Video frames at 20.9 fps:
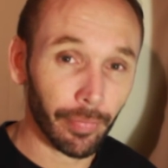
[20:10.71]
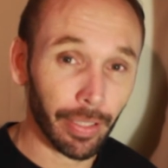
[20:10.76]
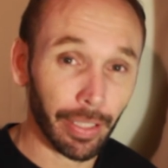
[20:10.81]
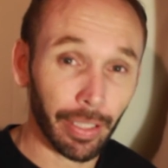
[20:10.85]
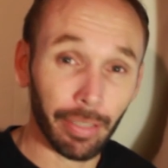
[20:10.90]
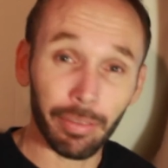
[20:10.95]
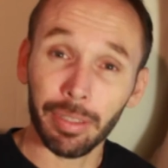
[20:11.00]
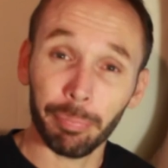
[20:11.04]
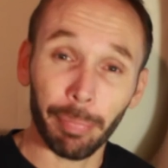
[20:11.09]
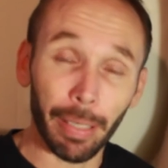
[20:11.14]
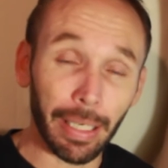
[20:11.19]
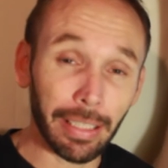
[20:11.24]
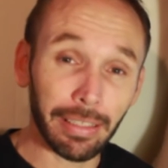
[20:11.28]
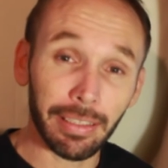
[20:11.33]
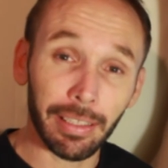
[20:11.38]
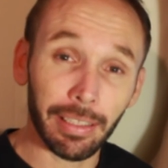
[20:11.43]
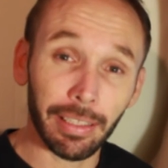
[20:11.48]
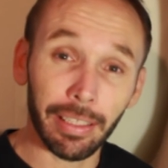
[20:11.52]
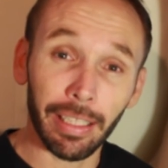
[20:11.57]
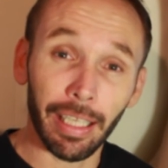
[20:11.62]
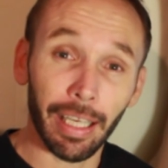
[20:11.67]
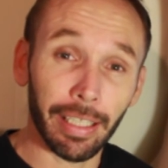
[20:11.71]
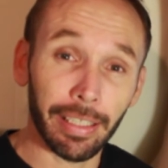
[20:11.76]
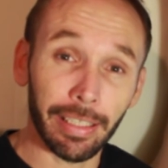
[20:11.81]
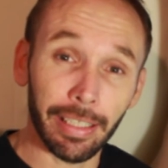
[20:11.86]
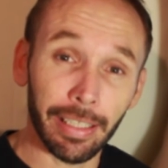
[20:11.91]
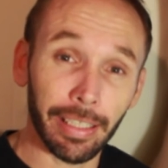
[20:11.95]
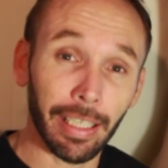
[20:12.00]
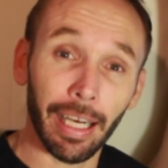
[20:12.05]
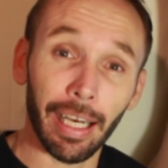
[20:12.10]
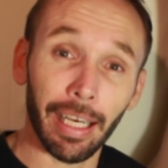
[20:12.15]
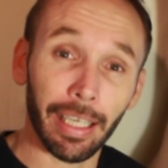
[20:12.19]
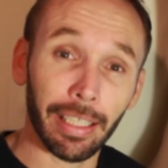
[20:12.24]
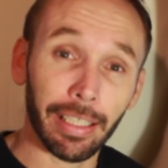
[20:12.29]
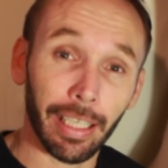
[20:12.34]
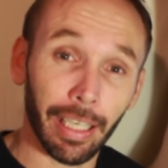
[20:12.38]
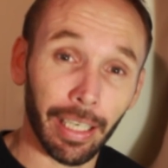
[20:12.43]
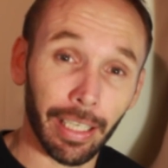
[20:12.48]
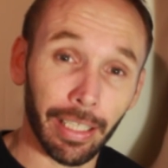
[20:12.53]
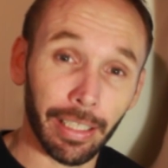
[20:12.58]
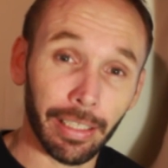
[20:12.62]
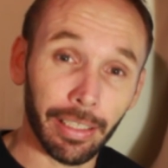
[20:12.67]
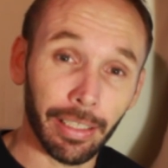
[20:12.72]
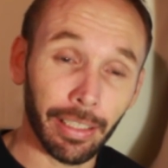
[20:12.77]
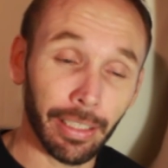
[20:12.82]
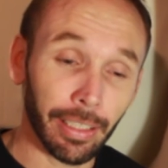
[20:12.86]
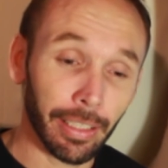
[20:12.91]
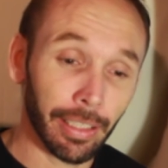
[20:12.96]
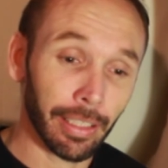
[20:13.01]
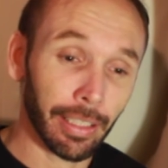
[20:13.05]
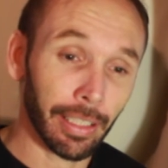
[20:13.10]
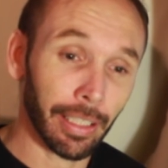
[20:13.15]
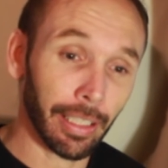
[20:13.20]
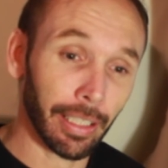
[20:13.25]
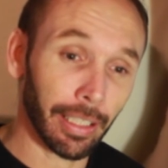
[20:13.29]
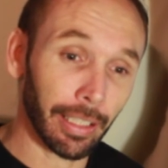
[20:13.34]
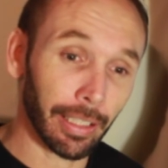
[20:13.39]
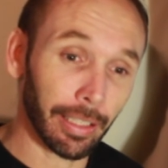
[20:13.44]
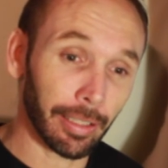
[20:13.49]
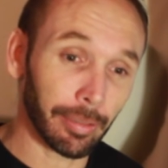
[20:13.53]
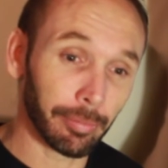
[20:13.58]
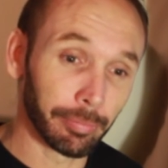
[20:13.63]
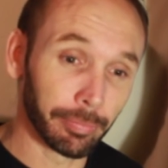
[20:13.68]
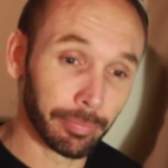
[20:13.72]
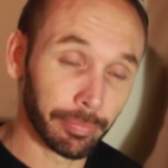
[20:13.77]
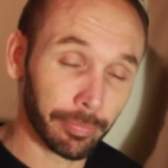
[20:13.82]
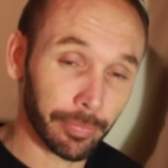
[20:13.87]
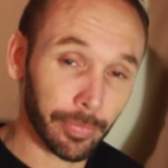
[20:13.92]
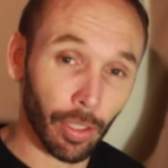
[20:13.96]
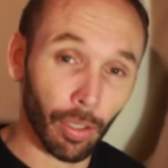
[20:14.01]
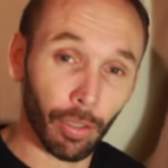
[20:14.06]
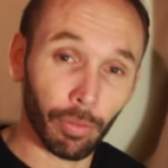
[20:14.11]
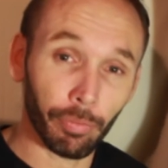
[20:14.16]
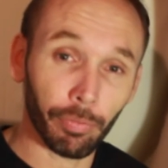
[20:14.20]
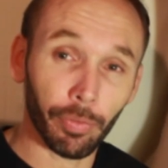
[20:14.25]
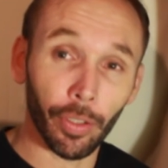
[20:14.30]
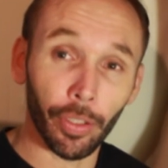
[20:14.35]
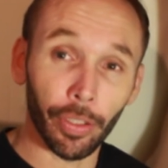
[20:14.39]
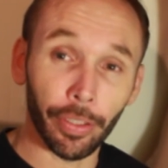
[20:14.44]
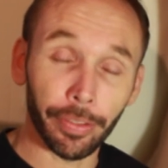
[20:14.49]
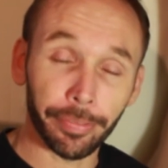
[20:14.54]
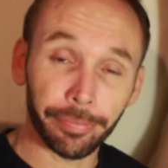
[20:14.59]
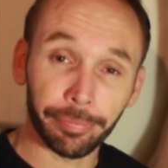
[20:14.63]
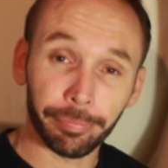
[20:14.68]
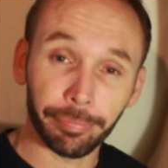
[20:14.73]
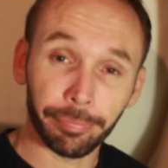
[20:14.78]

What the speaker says: it was basically a near arcade convert.